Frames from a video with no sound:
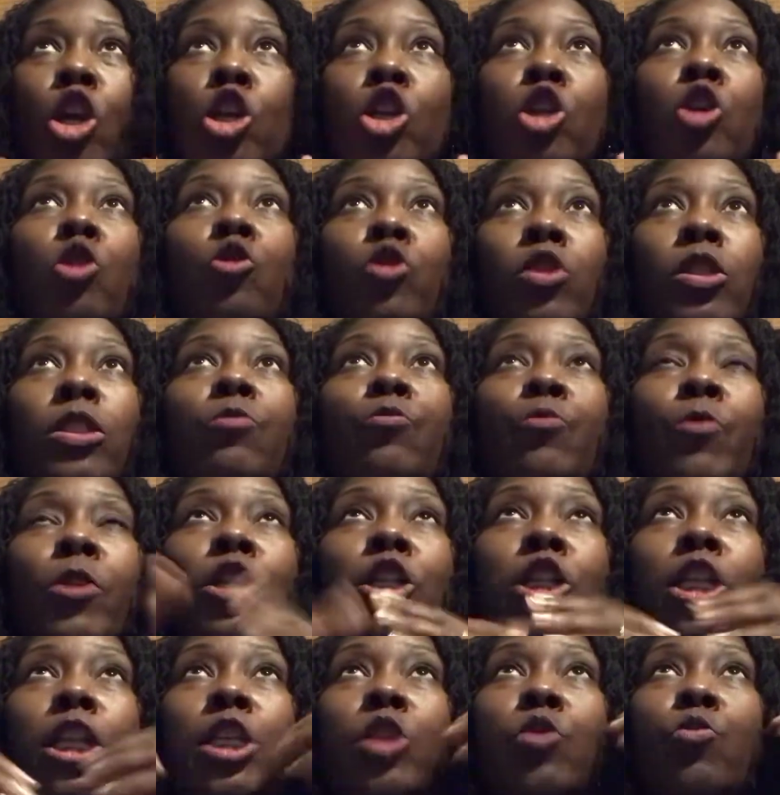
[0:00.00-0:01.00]
you we
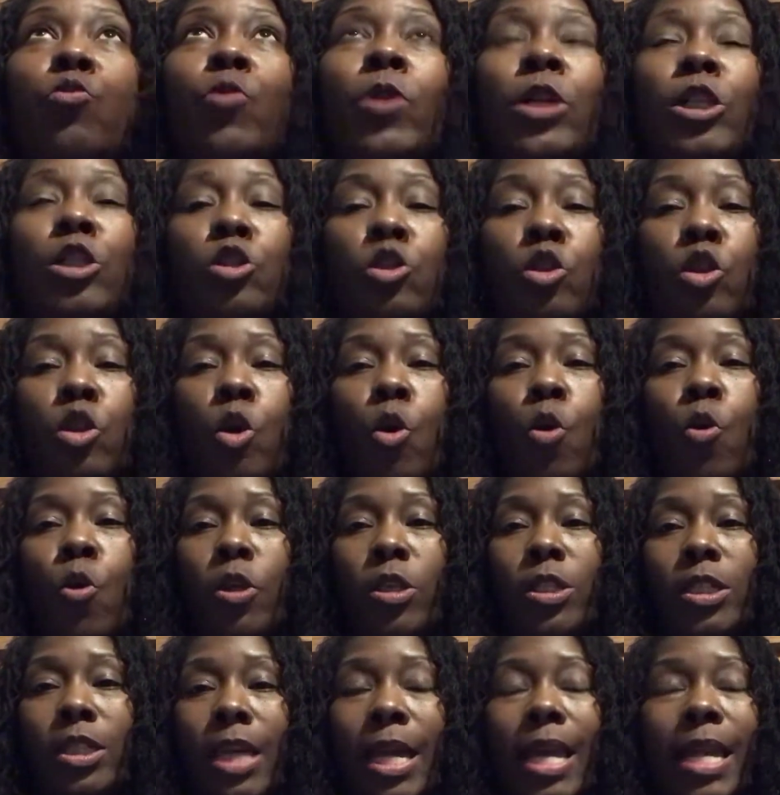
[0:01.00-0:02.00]
just went to the court
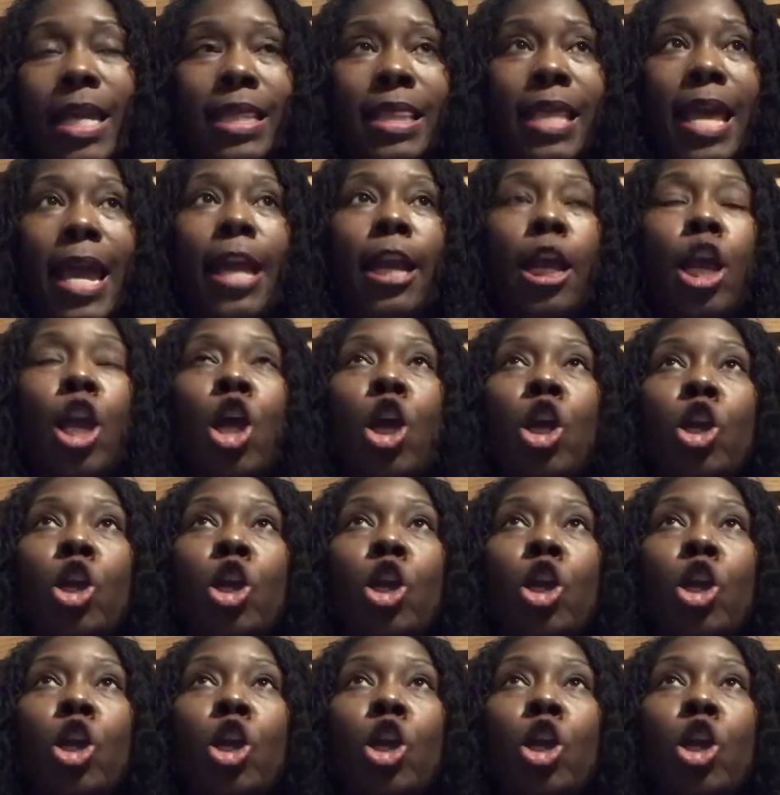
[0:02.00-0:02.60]
saying that